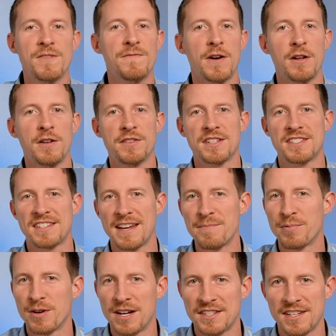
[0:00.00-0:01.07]
can follow this same
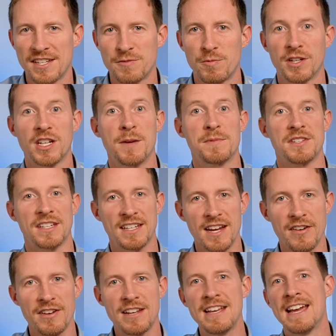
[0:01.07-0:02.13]
process when it comes to the
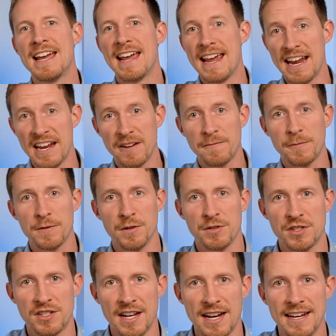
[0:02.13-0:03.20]
county and for your
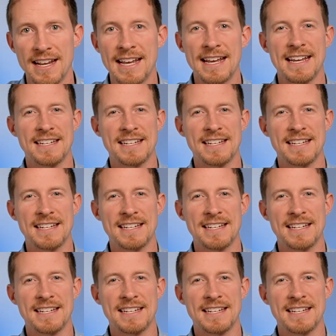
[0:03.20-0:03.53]
state.